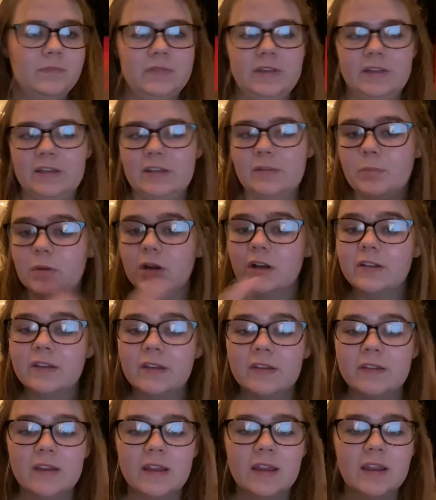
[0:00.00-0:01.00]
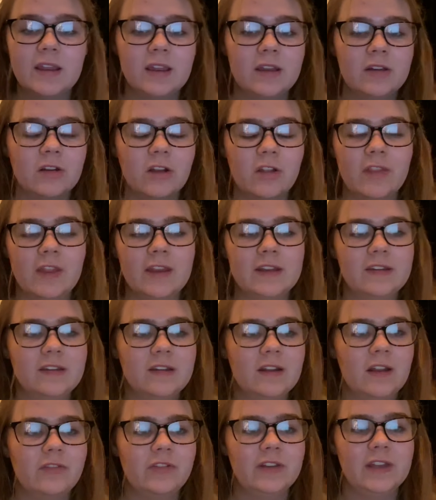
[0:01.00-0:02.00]
disperses it and all that
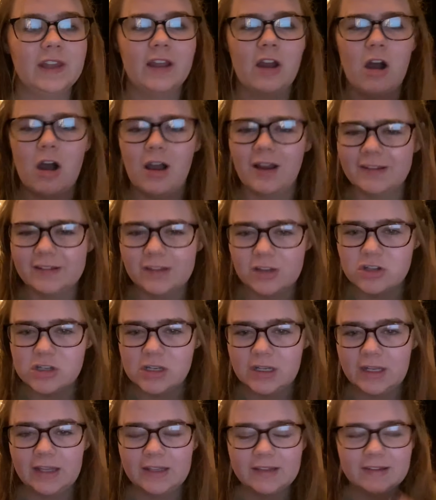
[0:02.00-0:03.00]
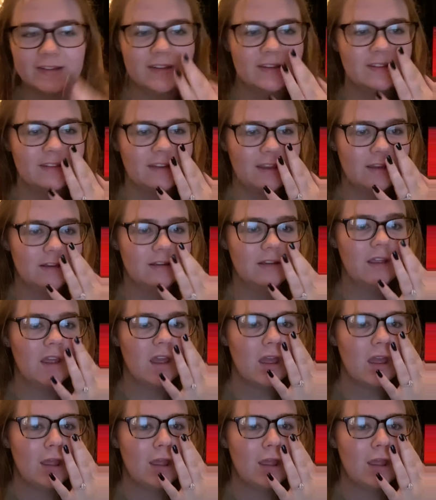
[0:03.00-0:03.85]
stuff and like oxygenates the sand.